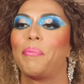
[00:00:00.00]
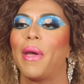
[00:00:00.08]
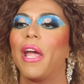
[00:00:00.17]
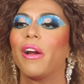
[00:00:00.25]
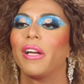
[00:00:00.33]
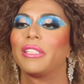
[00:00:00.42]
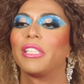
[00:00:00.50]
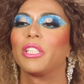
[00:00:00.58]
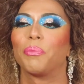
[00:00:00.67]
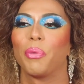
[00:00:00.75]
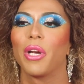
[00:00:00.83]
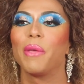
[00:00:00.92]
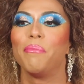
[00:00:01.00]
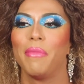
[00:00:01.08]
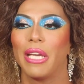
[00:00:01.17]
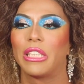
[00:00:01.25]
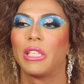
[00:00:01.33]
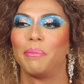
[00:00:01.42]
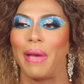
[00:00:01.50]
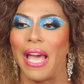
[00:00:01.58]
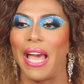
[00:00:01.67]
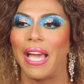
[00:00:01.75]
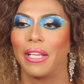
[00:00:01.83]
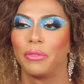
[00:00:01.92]
Paris is a pretty mixed
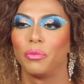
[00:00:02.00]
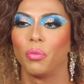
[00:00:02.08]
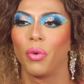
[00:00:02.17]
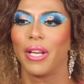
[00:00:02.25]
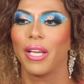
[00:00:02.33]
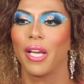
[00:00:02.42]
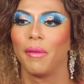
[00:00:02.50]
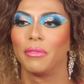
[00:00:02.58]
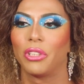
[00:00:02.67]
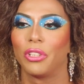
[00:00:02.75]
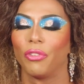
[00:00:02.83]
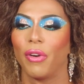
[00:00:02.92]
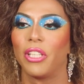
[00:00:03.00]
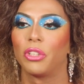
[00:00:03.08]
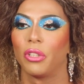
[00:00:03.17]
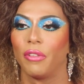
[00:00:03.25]
bag when it comes to racial